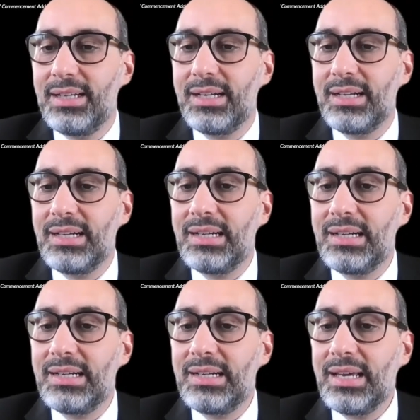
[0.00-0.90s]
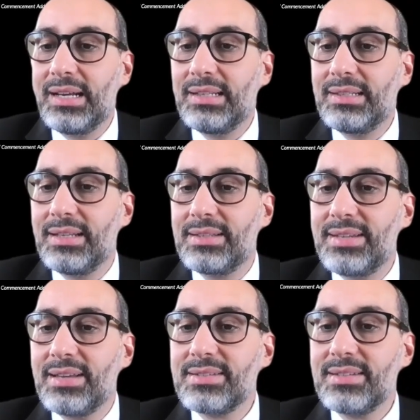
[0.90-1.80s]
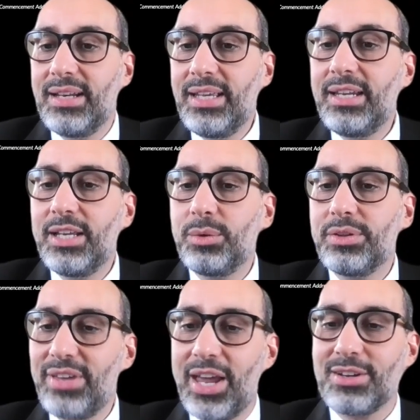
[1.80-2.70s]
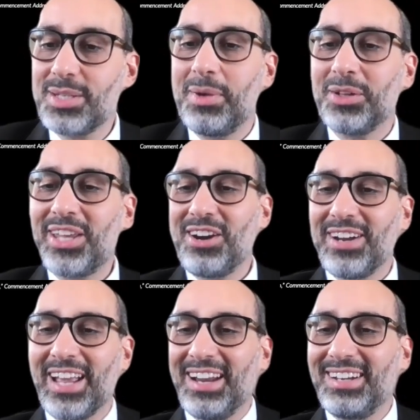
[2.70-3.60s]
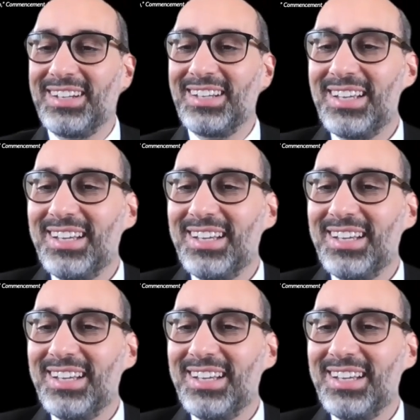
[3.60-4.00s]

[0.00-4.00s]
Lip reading: and it says, leading with care, it's about care again,